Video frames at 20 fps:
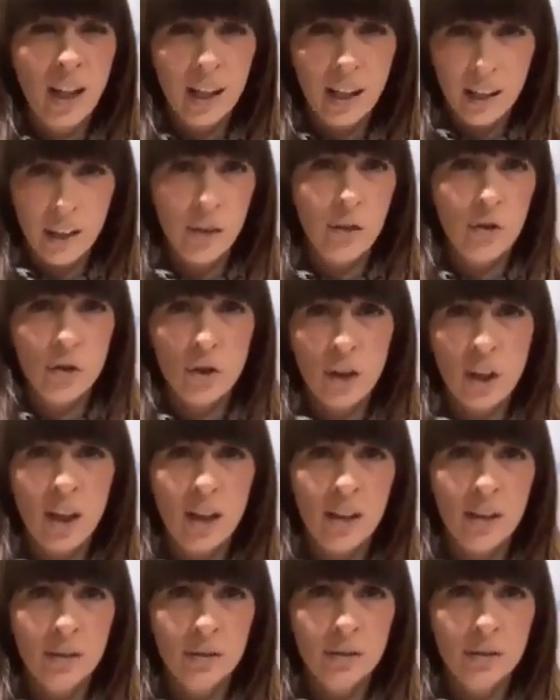a little
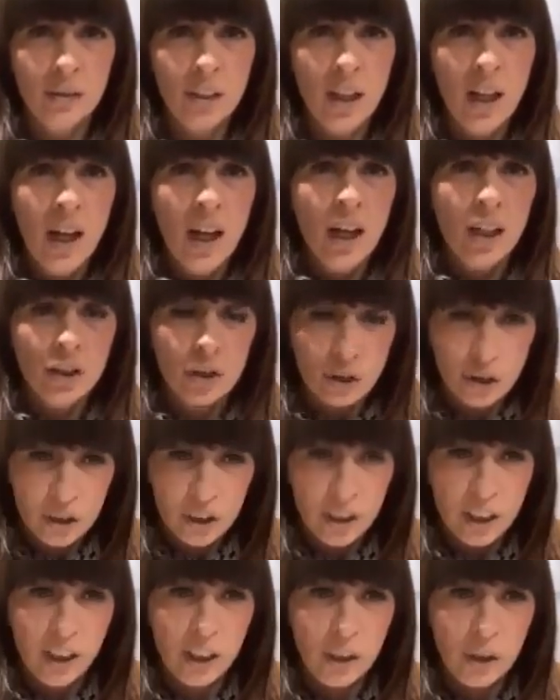child and just
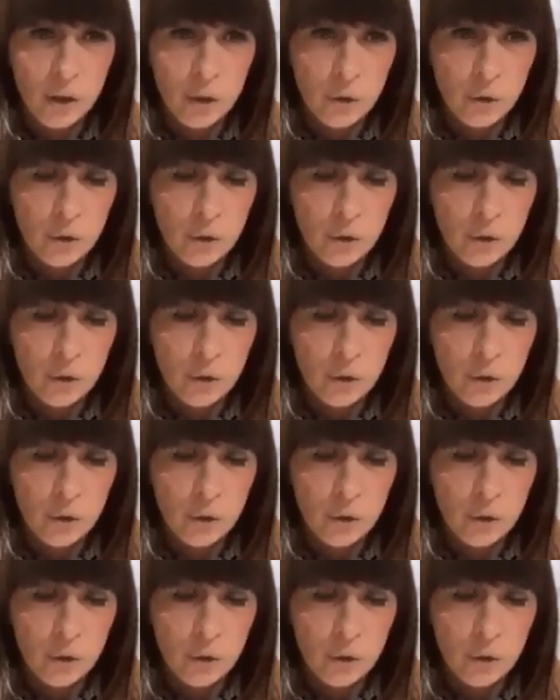saying,